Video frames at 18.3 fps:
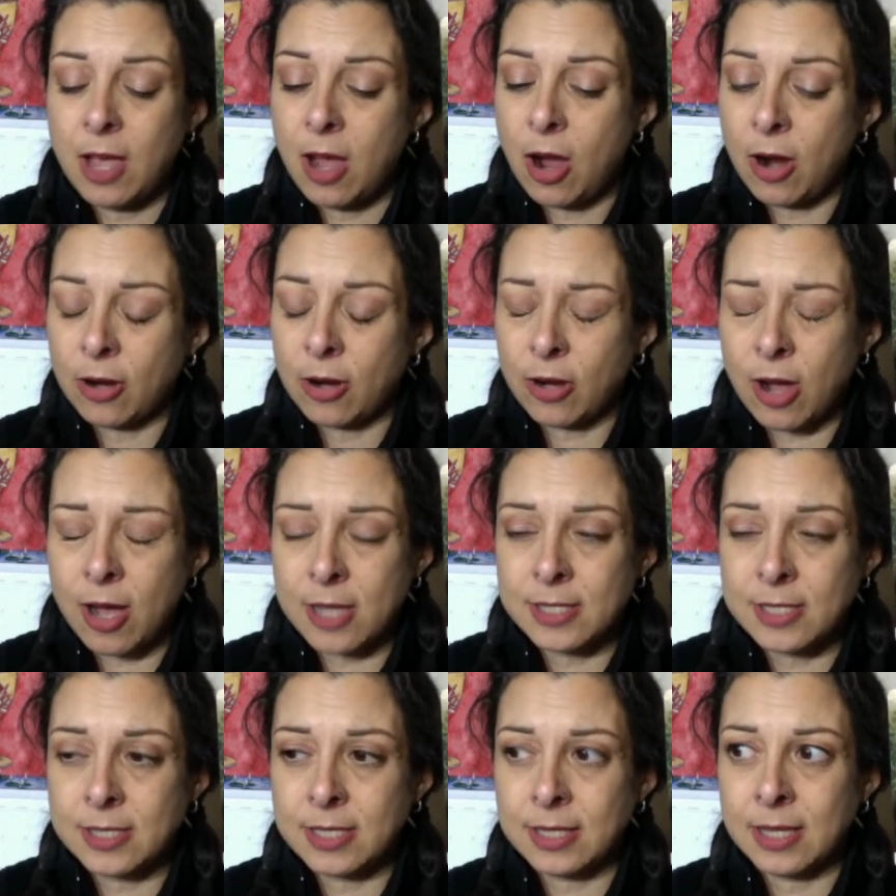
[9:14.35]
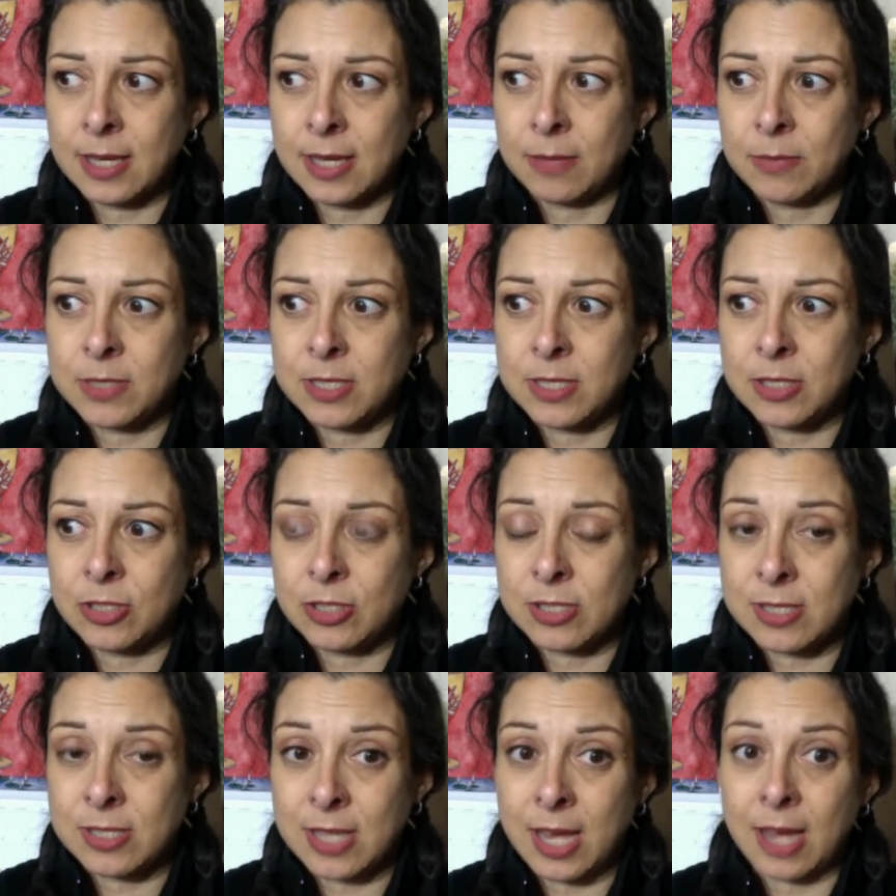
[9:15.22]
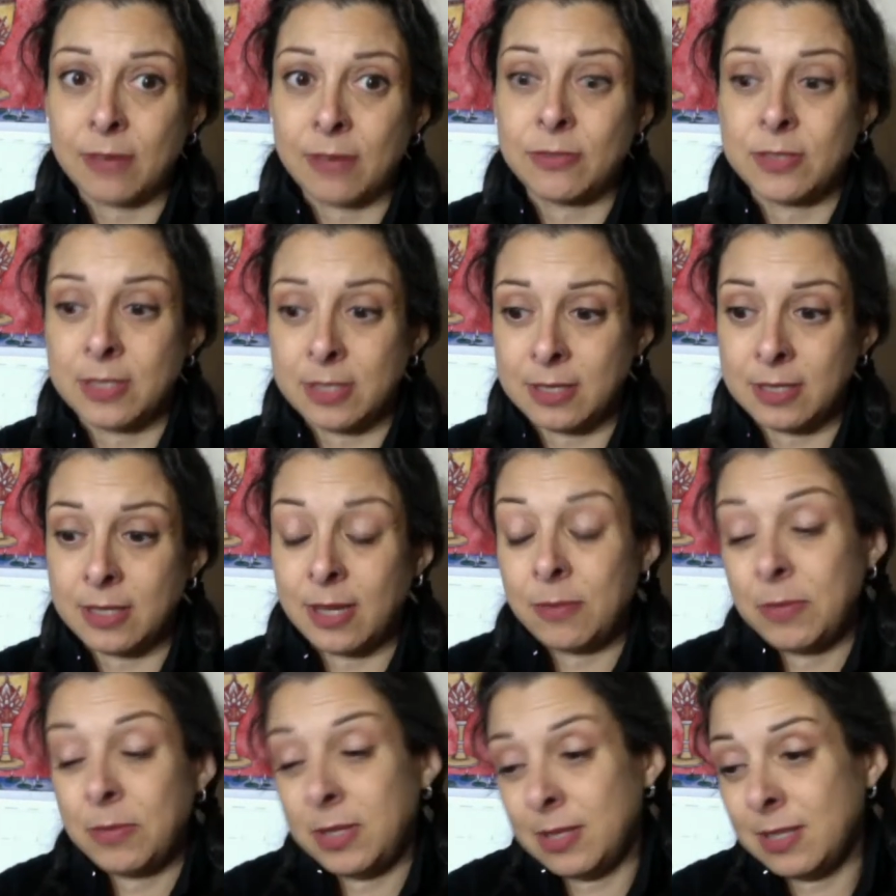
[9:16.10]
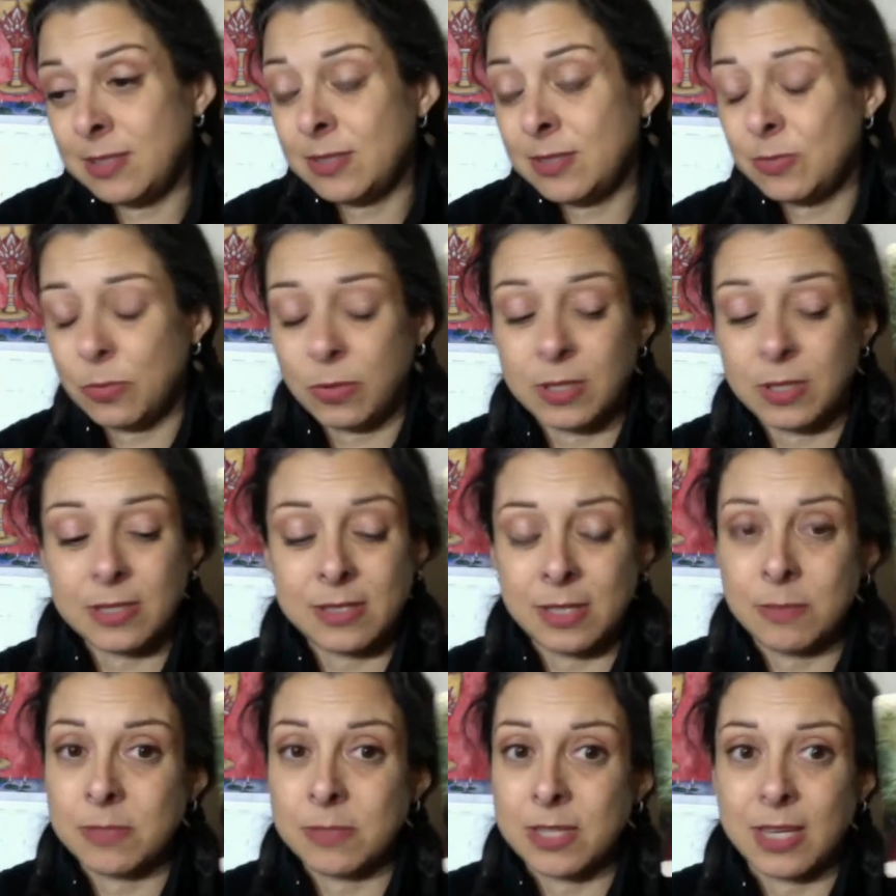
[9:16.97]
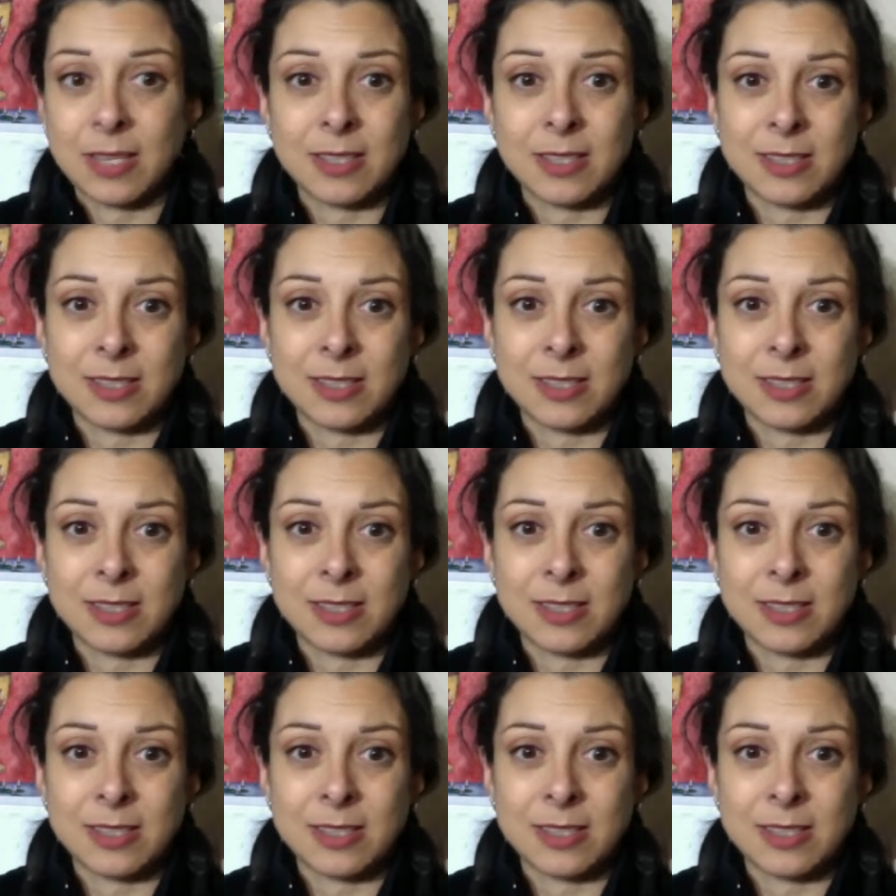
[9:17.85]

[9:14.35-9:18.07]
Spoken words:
are causing them to just have to, I mean, that's what it seems like.